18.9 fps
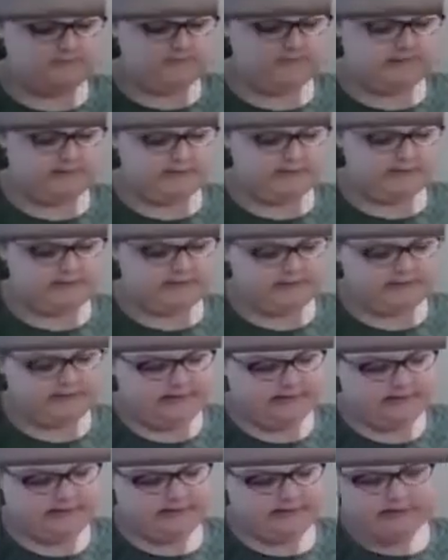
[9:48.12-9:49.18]
For us, yeah.
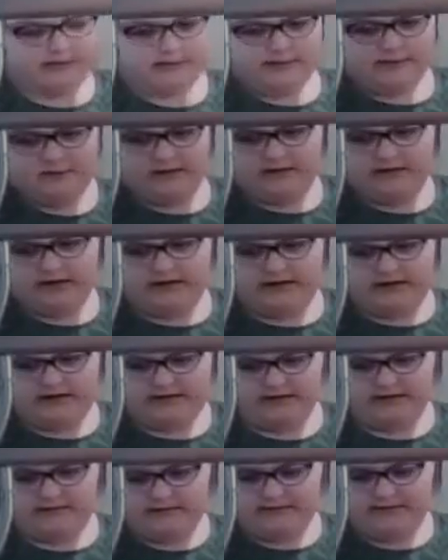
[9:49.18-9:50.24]
I
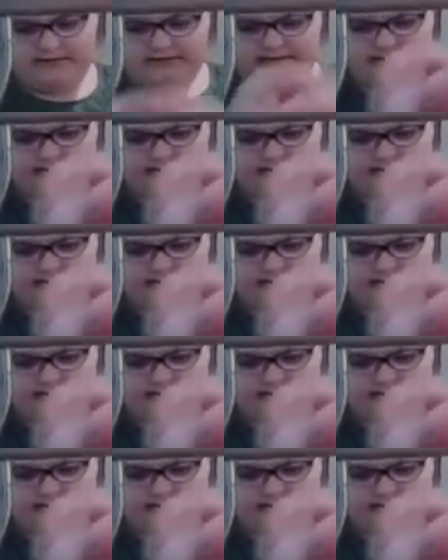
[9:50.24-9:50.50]
think we did